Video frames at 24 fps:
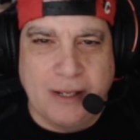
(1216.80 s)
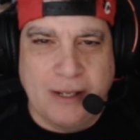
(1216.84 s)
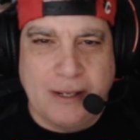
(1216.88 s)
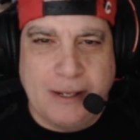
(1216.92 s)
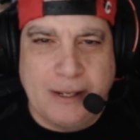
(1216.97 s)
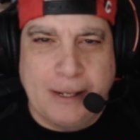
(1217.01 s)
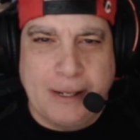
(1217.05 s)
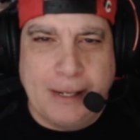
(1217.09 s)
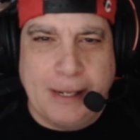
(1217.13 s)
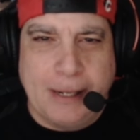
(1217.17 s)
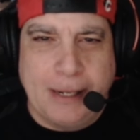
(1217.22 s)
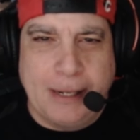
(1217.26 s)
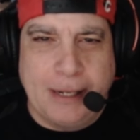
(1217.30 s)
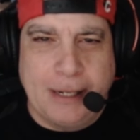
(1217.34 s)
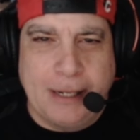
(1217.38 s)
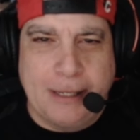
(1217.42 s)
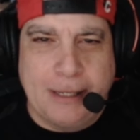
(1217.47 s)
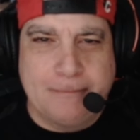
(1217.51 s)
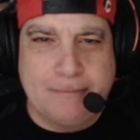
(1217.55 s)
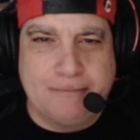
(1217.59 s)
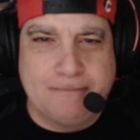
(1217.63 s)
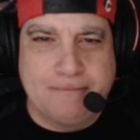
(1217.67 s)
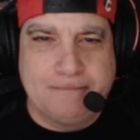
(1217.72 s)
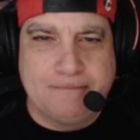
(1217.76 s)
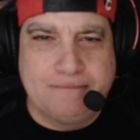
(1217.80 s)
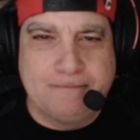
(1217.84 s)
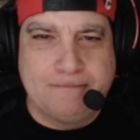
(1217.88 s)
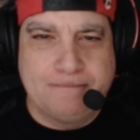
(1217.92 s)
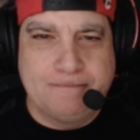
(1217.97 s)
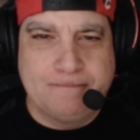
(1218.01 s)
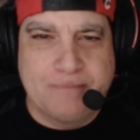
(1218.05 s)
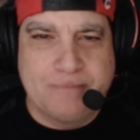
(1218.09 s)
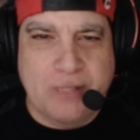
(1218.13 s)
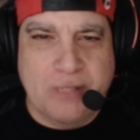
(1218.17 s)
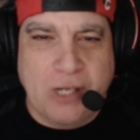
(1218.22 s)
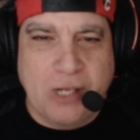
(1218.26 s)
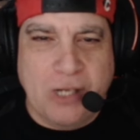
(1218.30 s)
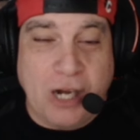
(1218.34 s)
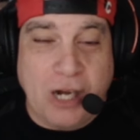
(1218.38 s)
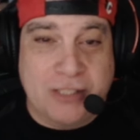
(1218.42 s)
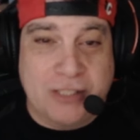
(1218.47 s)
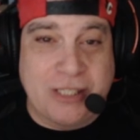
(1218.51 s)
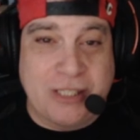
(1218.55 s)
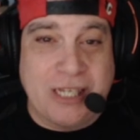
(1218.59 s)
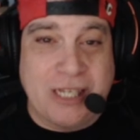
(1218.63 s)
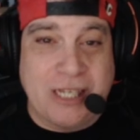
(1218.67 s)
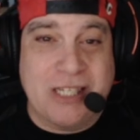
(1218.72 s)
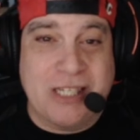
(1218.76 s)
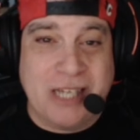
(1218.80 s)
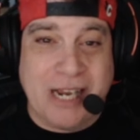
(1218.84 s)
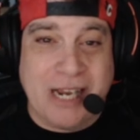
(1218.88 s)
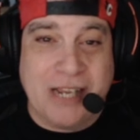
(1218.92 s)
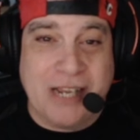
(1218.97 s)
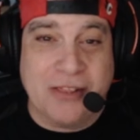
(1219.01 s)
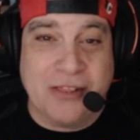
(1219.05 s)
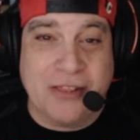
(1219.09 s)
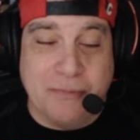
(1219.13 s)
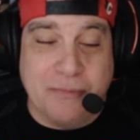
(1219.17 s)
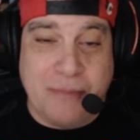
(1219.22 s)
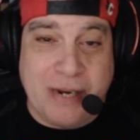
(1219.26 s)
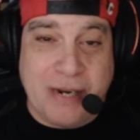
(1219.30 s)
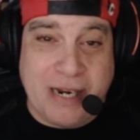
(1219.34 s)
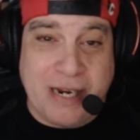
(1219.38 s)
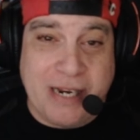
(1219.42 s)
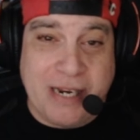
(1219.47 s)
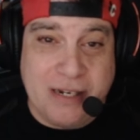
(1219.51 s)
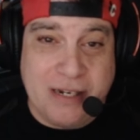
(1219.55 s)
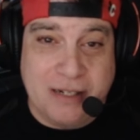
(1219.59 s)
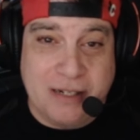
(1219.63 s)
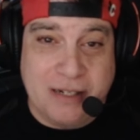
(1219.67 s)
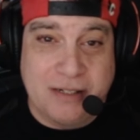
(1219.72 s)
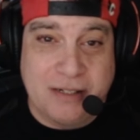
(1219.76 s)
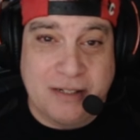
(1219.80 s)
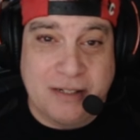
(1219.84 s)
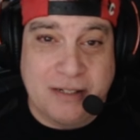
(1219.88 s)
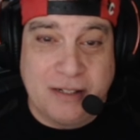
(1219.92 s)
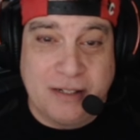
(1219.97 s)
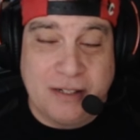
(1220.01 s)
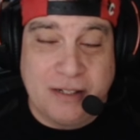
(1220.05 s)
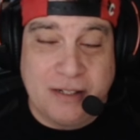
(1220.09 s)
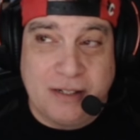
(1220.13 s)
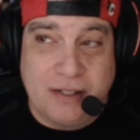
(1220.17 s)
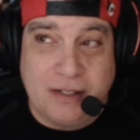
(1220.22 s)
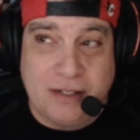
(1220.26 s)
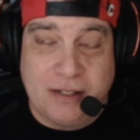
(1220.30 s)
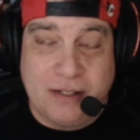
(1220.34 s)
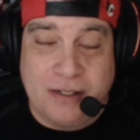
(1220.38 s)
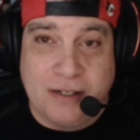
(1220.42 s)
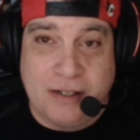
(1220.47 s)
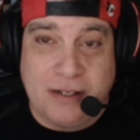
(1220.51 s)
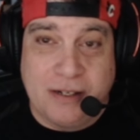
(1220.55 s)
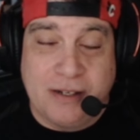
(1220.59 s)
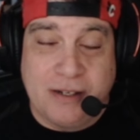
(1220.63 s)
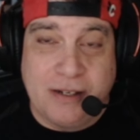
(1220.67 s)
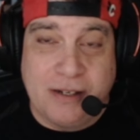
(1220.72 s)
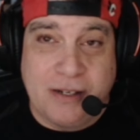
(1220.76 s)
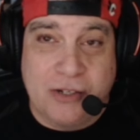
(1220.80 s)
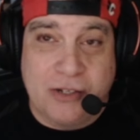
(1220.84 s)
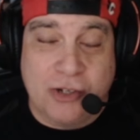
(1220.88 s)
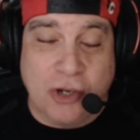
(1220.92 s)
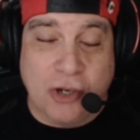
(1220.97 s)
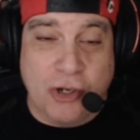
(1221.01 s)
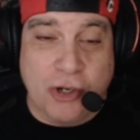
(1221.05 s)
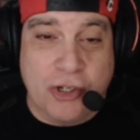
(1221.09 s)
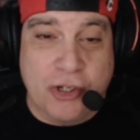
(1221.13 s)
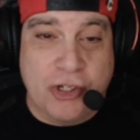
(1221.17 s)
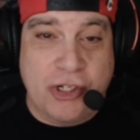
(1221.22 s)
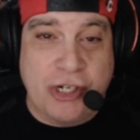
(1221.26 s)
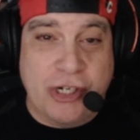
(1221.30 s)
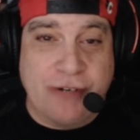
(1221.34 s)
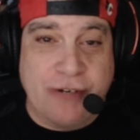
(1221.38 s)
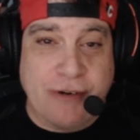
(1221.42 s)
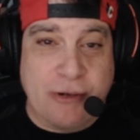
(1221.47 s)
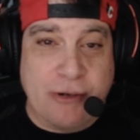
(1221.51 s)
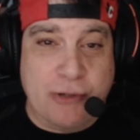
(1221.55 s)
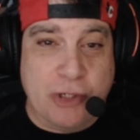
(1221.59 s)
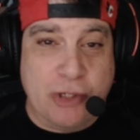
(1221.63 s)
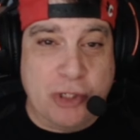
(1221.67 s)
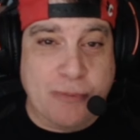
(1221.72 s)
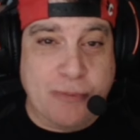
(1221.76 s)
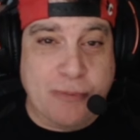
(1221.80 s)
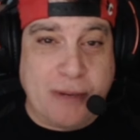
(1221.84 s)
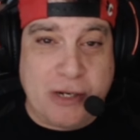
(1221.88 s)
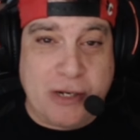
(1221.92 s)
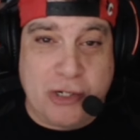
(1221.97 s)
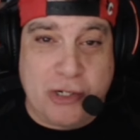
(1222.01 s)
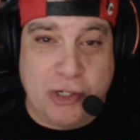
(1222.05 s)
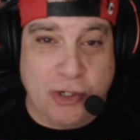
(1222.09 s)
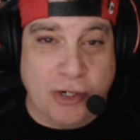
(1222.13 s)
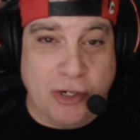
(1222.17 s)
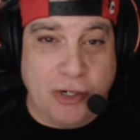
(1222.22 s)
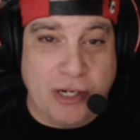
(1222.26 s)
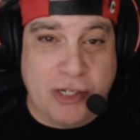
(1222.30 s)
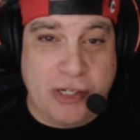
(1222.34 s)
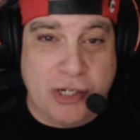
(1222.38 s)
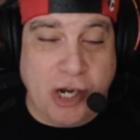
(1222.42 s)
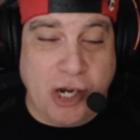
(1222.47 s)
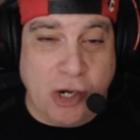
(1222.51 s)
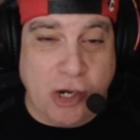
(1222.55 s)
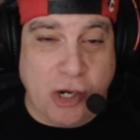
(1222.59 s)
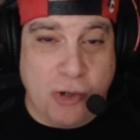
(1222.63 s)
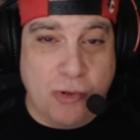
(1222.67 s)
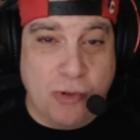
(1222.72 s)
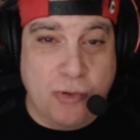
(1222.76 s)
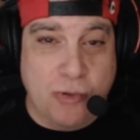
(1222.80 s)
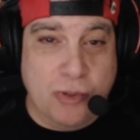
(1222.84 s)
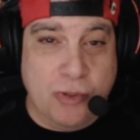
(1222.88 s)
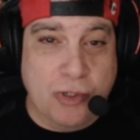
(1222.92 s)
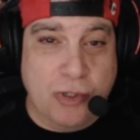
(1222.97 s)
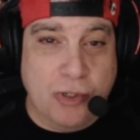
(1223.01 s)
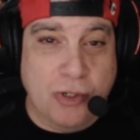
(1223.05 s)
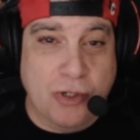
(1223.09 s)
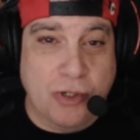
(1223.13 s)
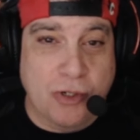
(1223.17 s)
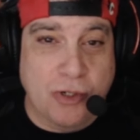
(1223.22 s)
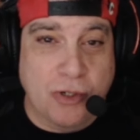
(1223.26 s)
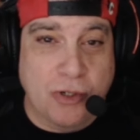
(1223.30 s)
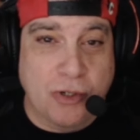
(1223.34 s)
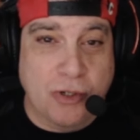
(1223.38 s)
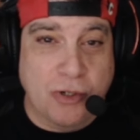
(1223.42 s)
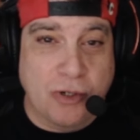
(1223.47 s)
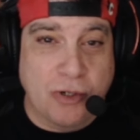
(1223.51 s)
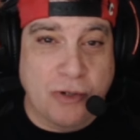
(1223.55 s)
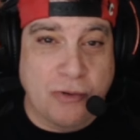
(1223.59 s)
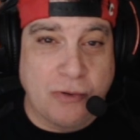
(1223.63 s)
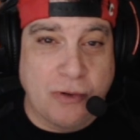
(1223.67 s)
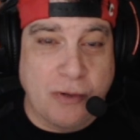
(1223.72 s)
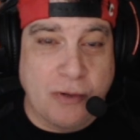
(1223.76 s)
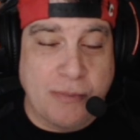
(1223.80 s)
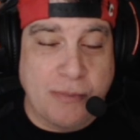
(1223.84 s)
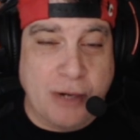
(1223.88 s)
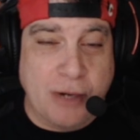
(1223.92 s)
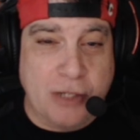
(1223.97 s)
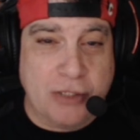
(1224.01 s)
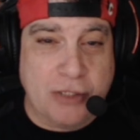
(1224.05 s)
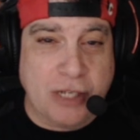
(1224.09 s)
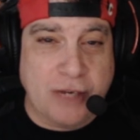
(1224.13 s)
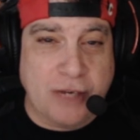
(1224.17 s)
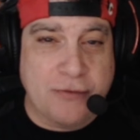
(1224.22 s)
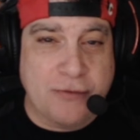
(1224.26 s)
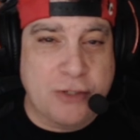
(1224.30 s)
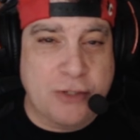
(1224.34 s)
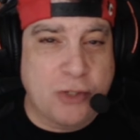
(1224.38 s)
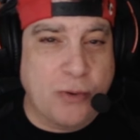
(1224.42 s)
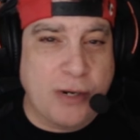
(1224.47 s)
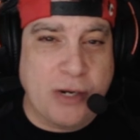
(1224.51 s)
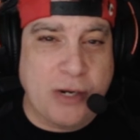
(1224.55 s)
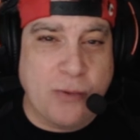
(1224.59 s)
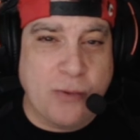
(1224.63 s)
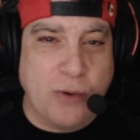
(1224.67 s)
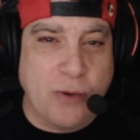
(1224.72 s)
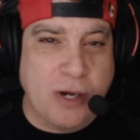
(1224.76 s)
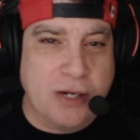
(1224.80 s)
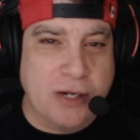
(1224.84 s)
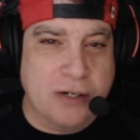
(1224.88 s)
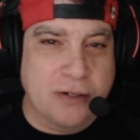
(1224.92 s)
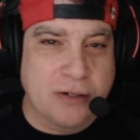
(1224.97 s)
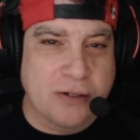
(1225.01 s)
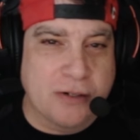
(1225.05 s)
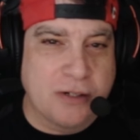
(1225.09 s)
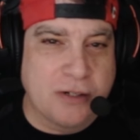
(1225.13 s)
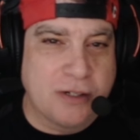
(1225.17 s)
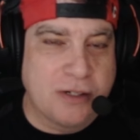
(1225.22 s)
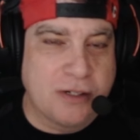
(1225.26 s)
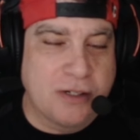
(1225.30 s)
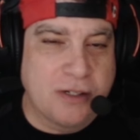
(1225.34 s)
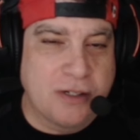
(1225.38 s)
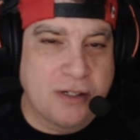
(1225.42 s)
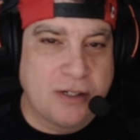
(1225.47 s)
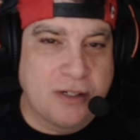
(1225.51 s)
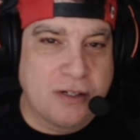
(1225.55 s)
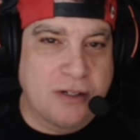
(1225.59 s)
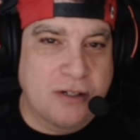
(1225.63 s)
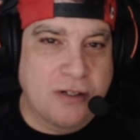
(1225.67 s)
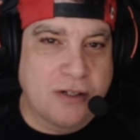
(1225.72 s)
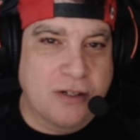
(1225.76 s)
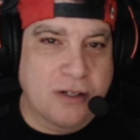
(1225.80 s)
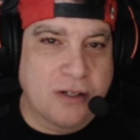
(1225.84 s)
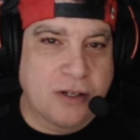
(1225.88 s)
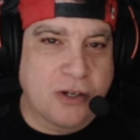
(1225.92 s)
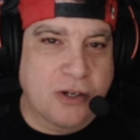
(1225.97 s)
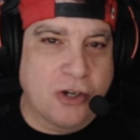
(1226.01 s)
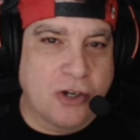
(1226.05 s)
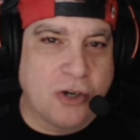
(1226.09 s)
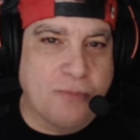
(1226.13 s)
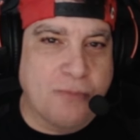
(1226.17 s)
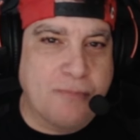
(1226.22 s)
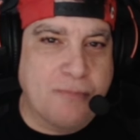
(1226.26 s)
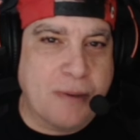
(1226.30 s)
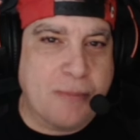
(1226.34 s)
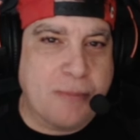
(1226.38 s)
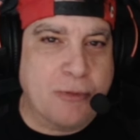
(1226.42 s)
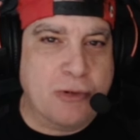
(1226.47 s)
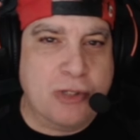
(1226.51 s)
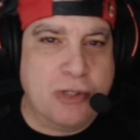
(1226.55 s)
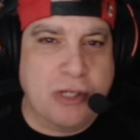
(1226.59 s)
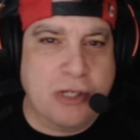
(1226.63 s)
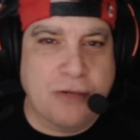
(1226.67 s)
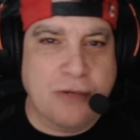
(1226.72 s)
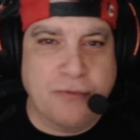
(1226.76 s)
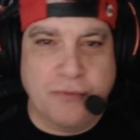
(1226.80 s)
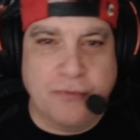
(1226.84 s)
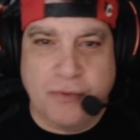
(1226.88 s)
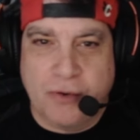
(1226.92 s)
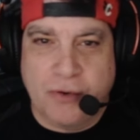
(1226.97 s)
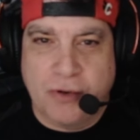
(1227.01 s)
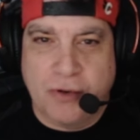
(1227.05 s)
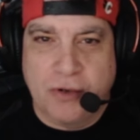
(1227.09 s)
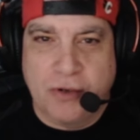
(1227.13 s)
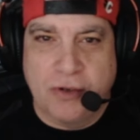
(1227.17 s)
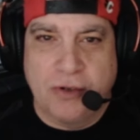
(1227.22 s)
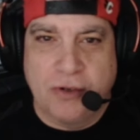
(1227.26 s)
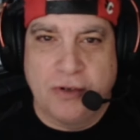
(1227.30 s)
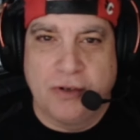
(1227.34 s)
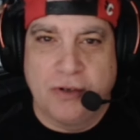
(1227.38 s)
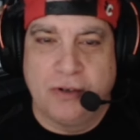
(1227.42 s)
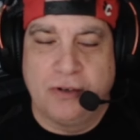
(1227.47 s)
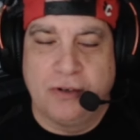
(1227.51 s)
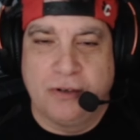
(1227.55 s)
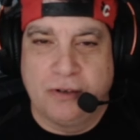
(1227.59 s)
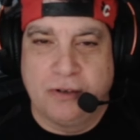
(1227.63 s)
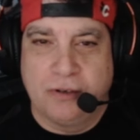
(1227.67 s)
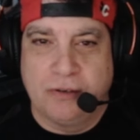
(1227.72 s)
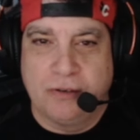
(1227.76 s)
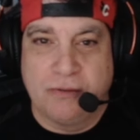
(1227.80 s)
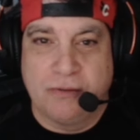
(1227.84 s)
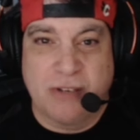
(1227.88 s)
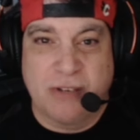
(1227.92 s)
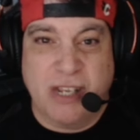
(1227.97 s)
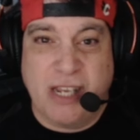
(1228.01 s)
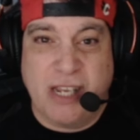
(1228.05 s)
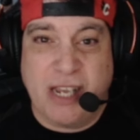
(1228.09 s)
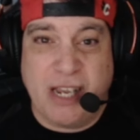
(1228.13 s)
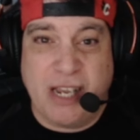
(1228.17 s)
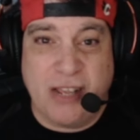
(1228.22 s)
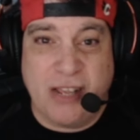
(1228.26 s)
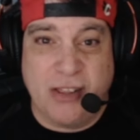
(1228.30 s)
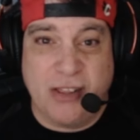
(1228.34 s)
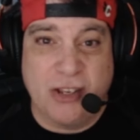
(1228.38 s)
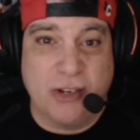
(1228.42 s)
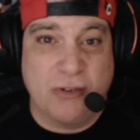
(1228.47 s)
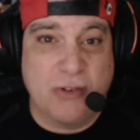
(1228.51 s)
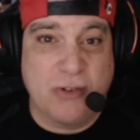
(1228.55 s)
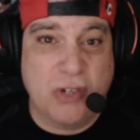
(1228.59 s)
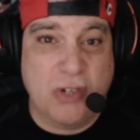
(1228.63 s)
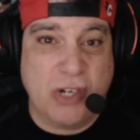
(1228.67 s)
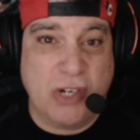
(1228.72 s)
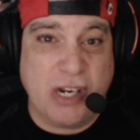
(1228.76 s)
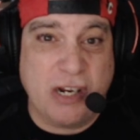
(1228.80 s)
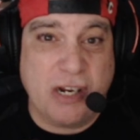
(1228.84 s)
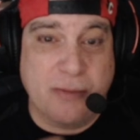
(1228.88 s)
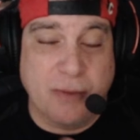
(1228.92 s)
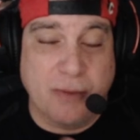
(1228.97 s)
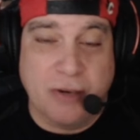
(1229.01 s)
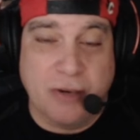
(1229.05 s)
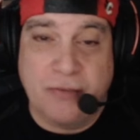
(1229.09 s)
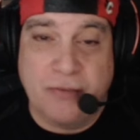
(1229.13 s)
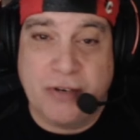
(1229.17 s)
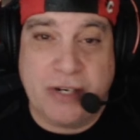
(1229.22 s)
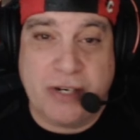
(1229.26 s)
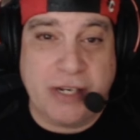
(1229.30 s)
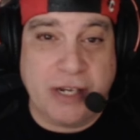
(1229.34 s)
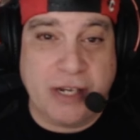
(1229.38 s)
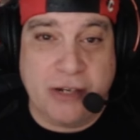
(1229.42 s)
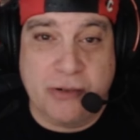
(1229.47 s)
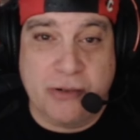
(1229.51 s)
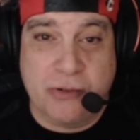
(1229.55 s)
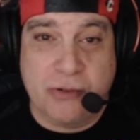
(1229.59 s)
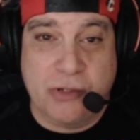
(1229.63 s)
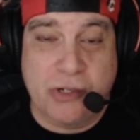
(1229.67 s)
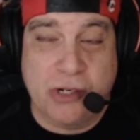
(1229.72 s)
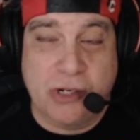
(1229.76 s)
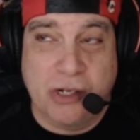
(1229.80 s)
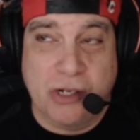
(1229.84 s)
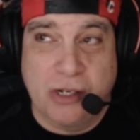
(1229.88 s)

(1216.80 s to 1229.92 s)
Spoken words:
I did take the Mini. It's got zero suspension on it. It's an old Dave 21 commemorative kit that you've seen in my videos.